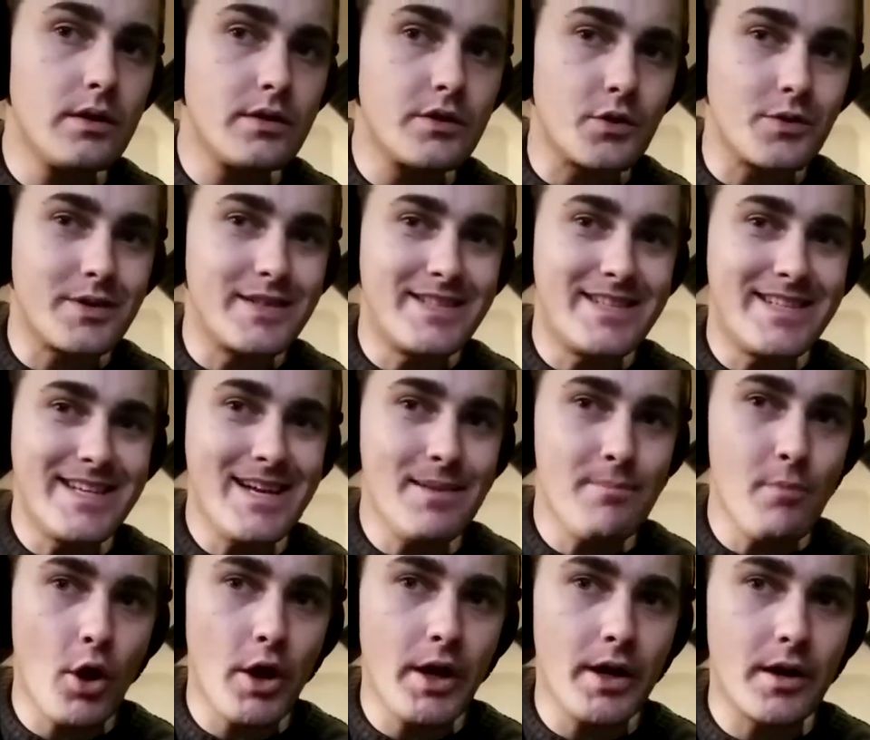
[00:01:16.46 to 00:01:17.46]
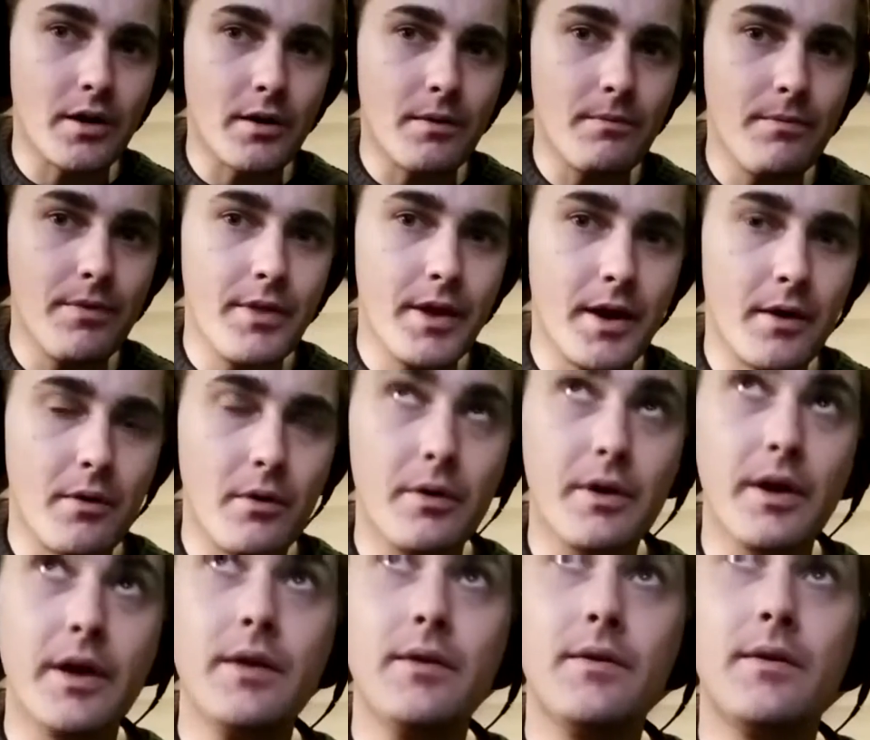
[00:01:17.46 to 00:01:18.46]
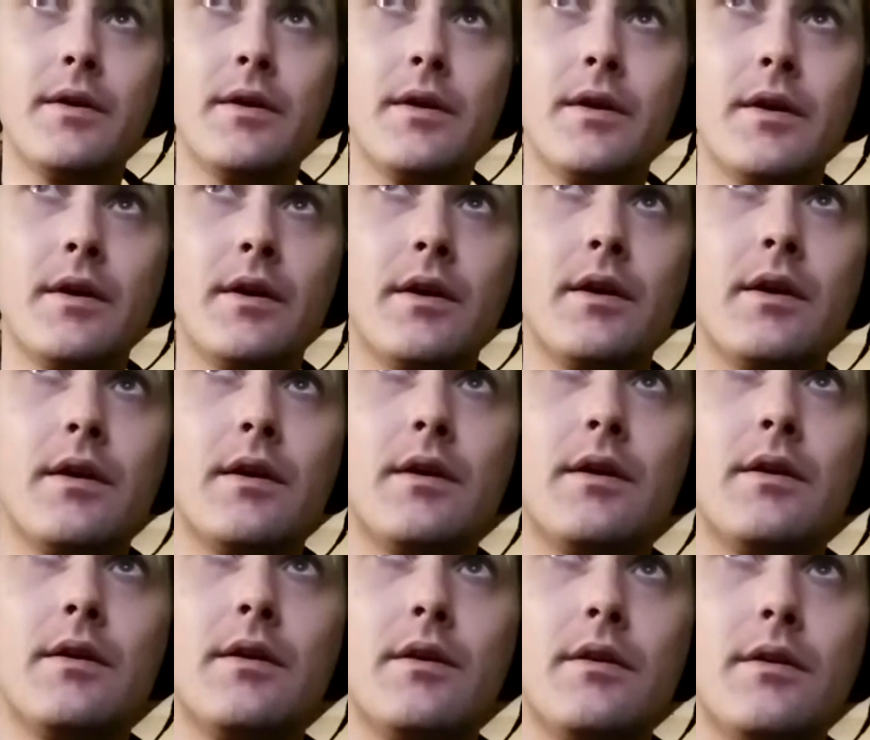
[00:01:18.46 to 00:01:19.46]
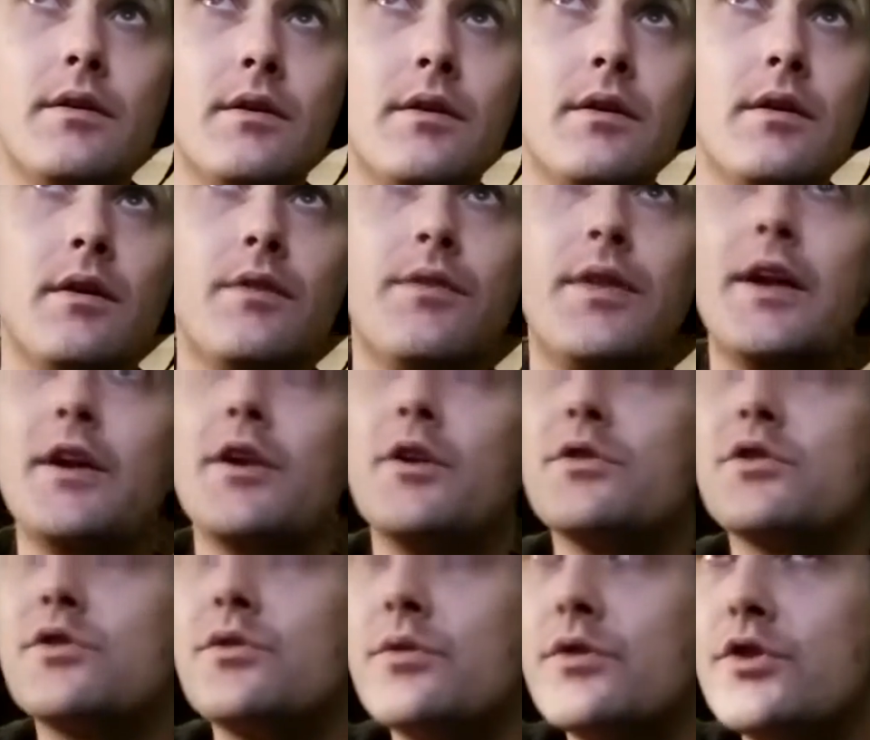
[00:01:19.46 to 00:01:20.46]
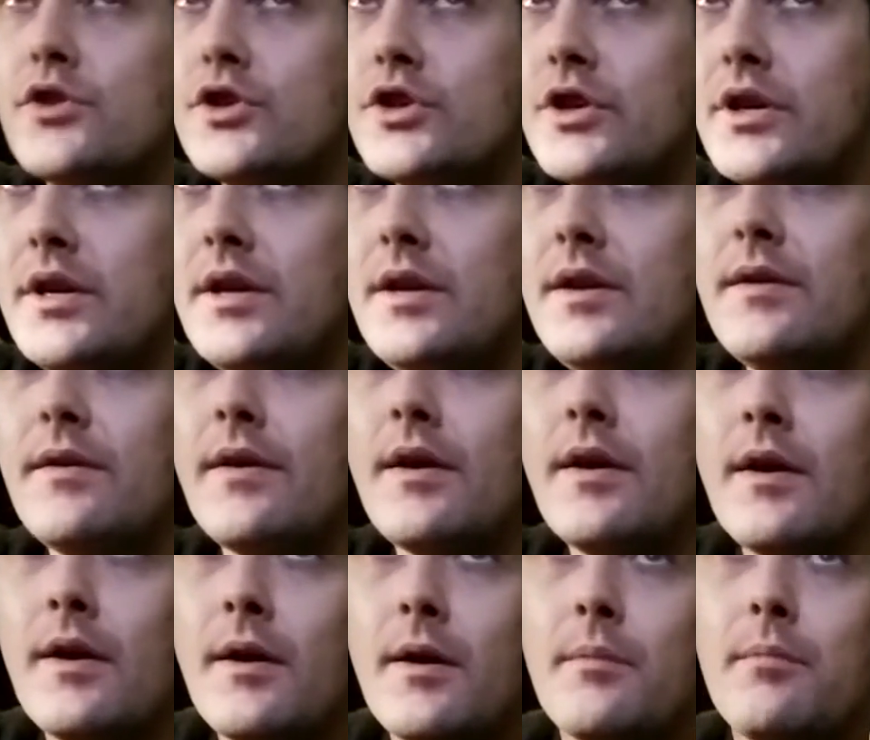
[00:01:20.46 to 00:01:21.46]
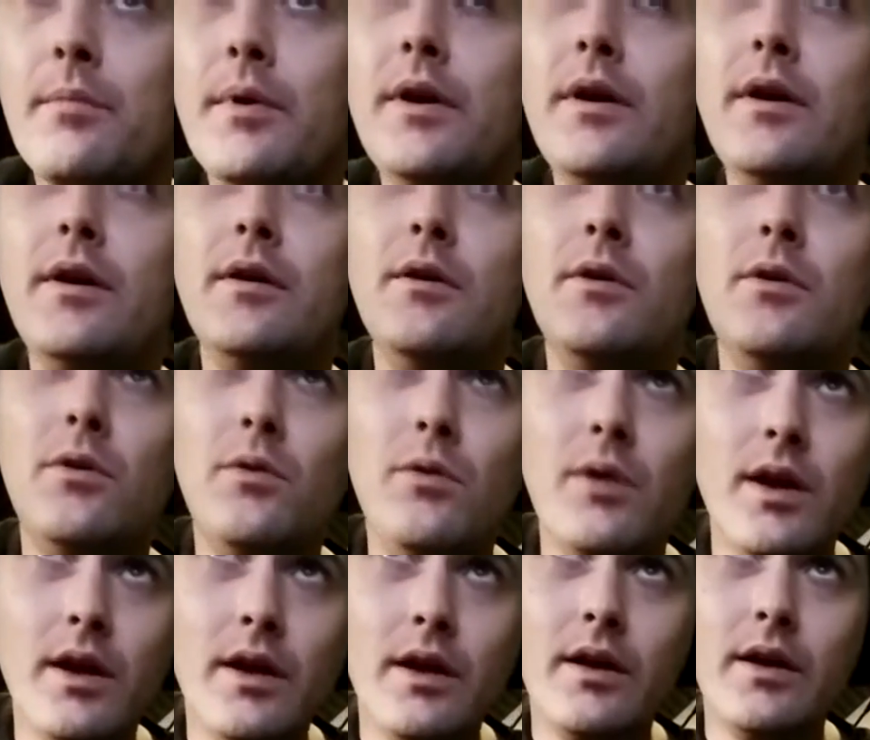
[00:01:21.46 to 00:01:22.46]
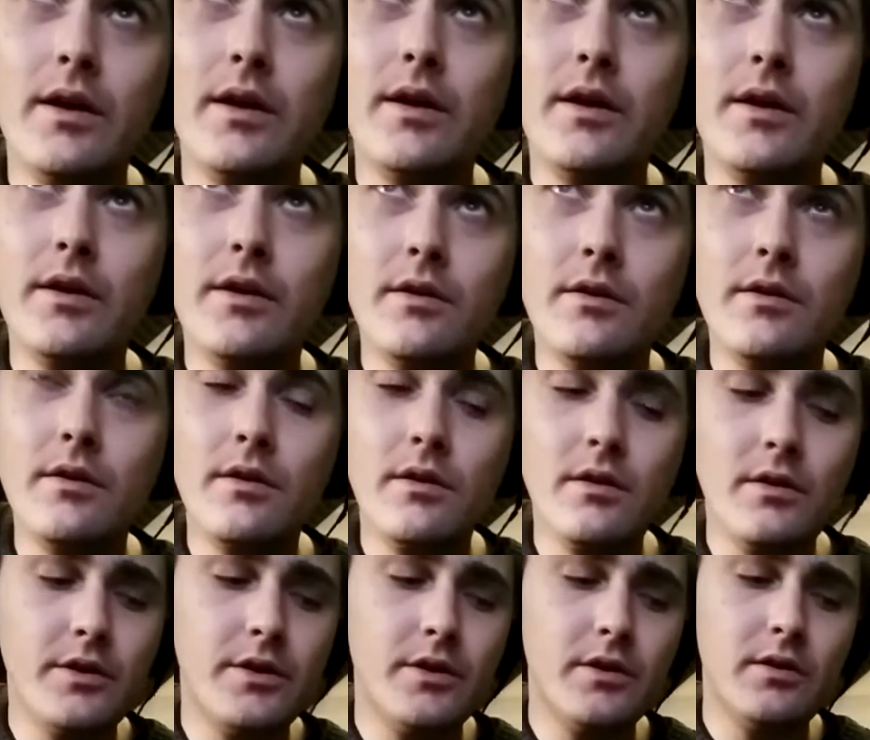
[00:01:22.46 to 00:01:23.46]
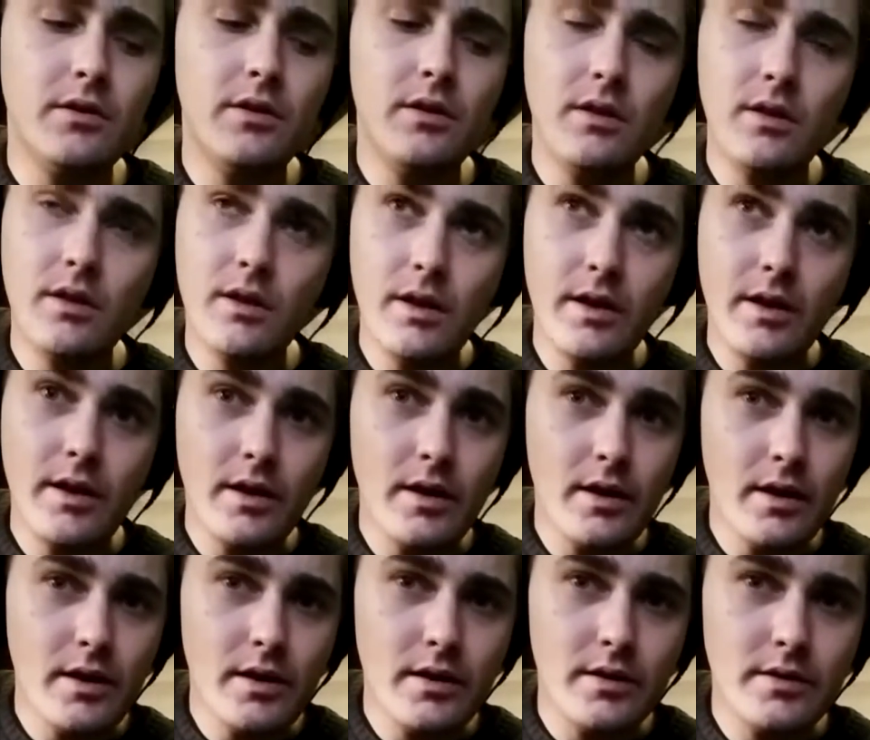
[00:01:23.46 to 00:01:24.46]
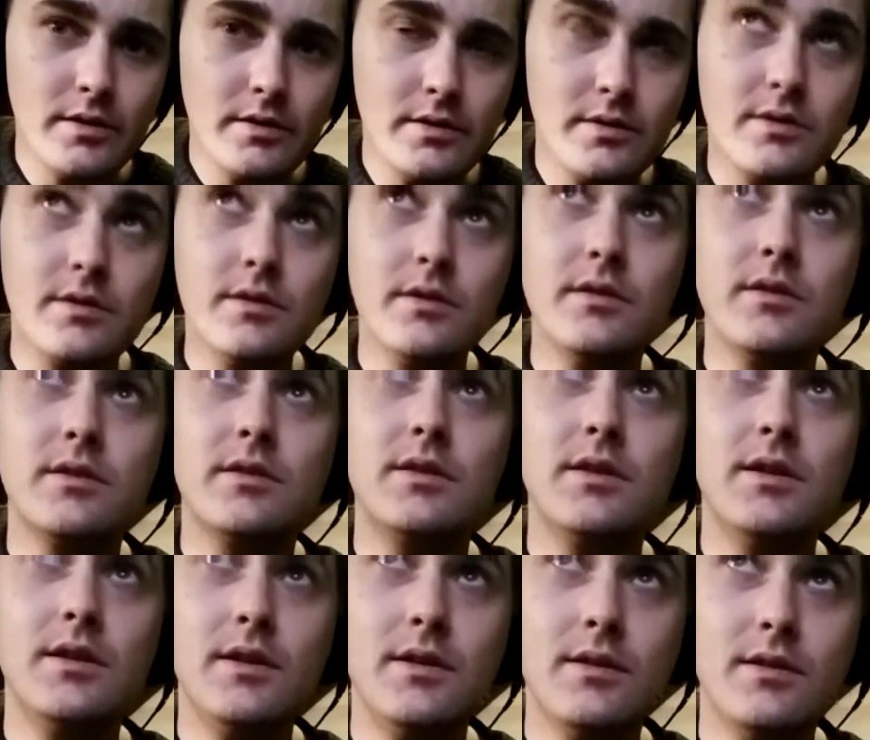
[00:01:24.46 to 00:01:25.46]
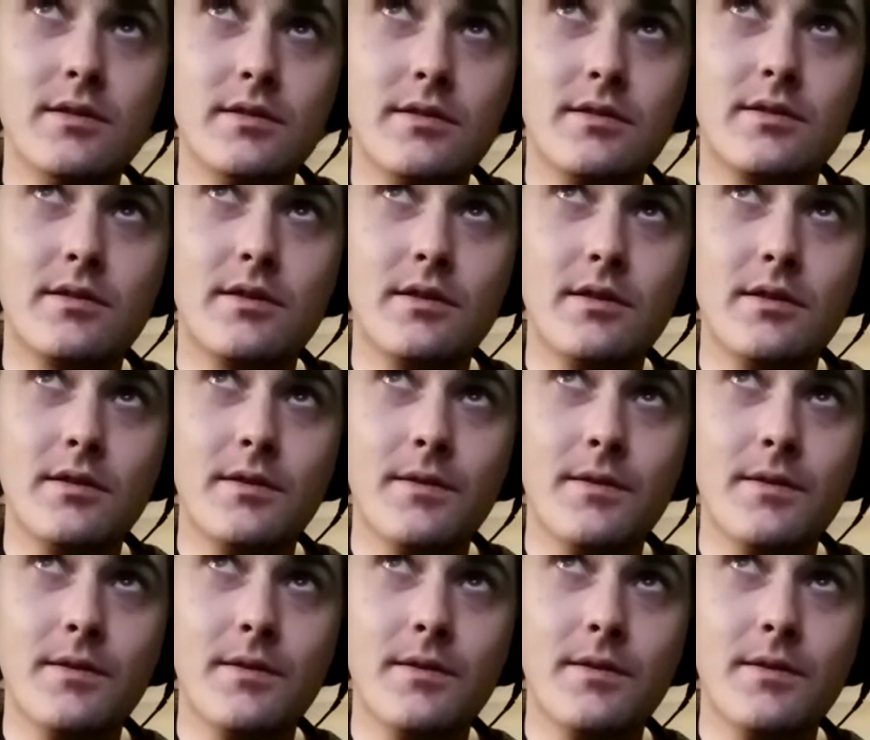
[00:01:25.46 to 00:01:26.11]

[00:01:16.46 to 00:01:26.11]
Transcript: So D minor there, okay? Then he goes to a G. Better write all your letters to Santa.